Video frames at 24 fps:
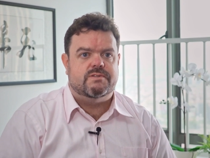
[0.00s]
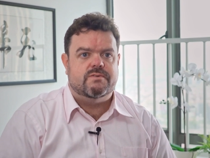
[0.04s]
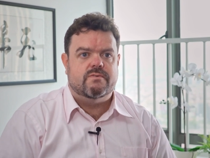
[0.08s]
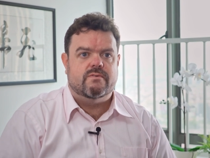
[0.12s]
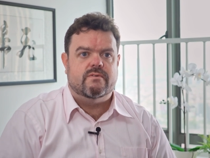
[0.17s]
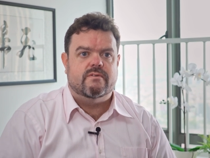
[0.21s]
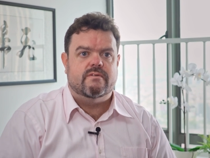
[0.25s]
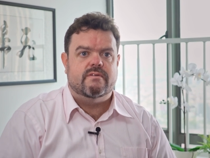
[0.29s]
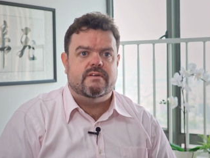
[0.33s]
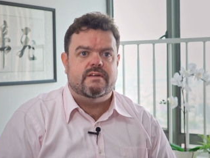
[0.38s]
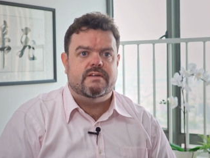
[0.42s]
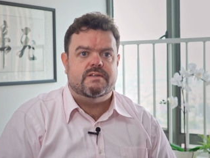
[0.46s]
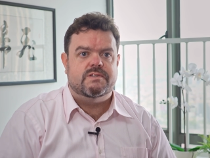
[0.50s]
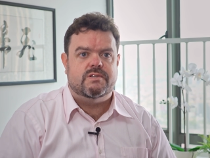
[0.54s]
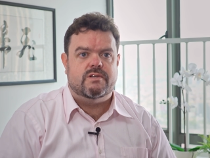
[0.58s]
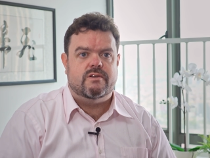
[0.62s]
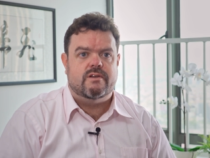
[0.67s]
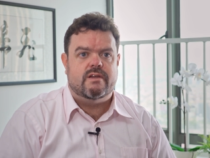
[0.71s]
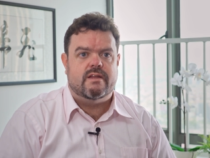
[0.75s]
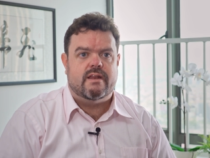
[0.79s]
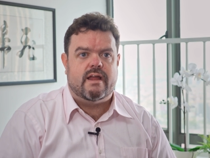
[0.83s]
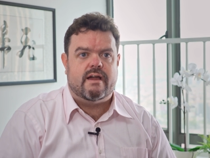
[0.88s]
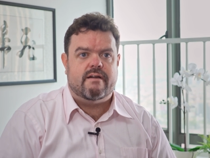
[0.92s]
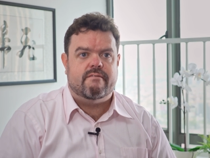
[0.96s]
tool is you
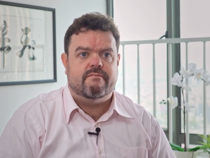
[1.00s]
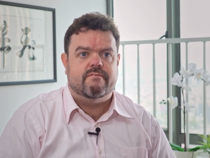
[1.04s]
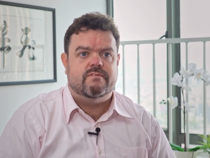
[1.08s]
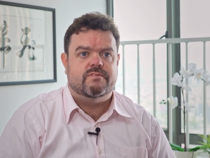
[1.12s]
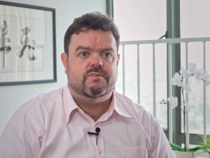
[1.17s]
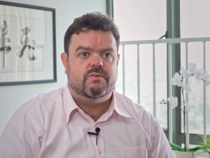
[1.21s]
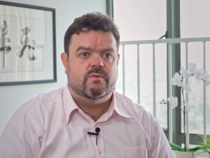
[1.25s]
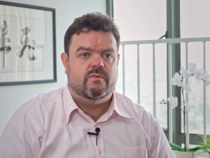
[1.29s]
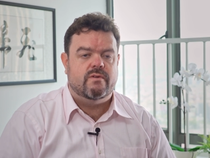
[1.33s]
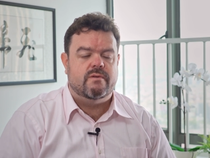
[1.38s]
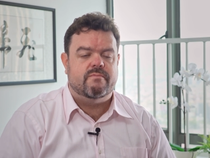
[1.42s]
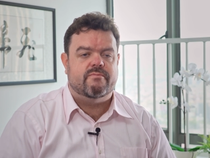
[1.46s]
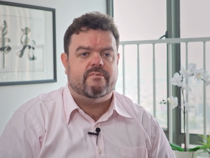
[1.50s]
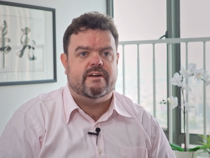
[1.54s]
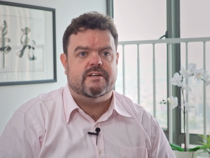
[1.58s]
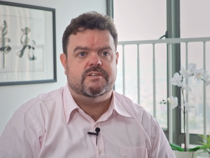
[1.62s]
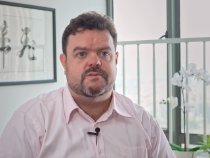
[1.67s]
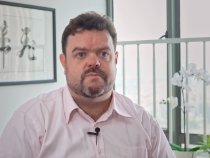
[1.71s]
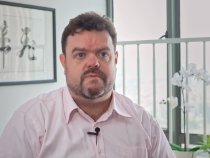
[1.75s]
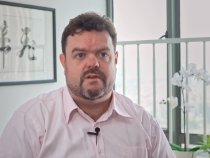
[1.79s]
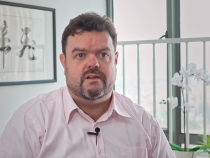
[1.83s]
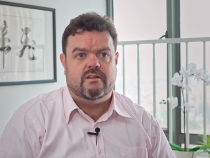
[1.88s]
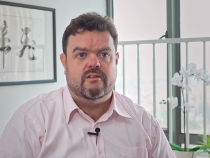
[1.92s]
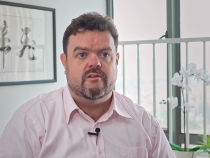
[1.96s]
can have tooling
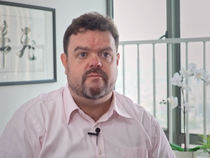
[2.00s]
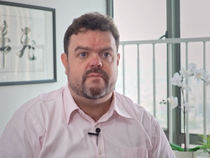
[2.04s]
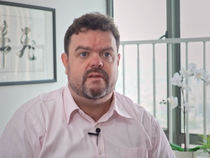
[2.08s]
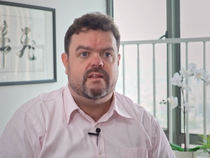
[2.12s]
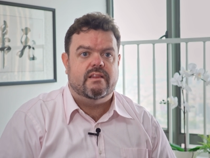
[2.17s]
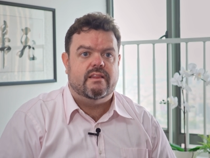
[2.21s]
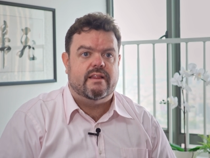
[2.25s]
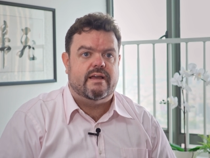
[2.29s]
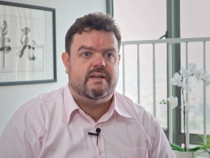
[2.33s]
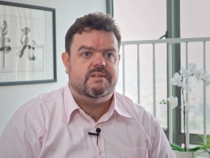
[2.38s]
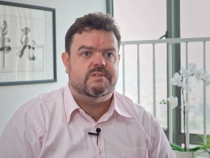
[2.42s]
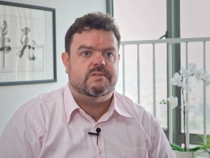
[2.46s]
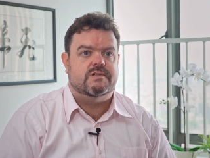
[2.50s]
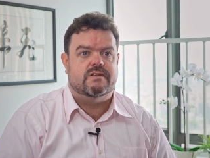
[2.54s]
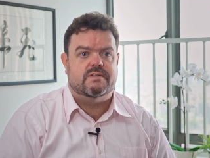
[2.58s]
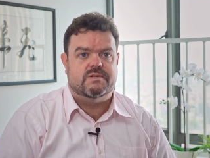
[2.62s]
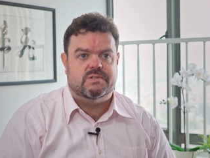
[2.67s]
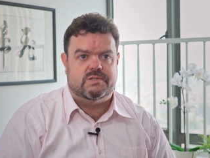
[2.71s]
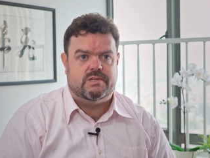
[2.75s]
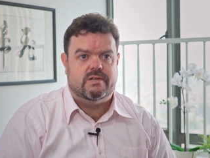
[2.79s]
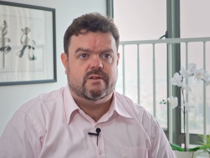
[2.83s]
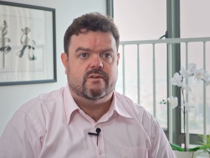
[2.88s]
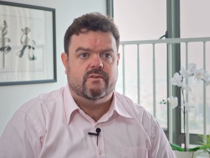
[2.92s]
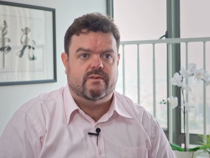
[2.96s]
price be a little bit less than a
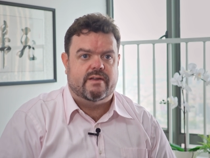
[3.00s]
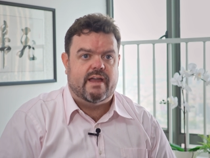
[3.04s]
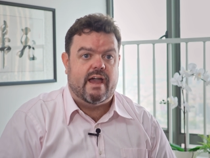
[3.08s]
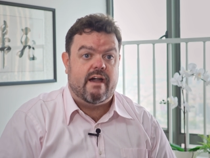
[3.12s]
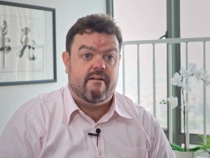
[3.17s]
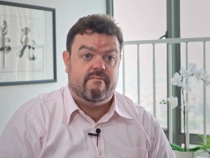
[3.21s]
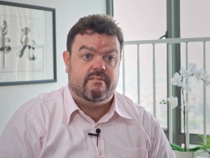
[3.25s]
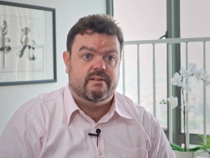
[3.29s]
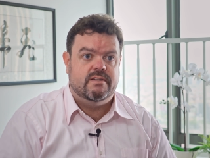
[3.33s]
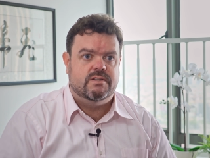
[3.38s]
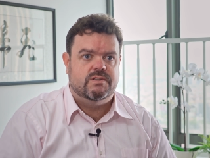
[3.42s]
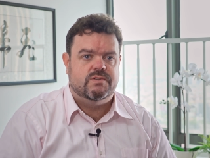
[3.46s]
single cavity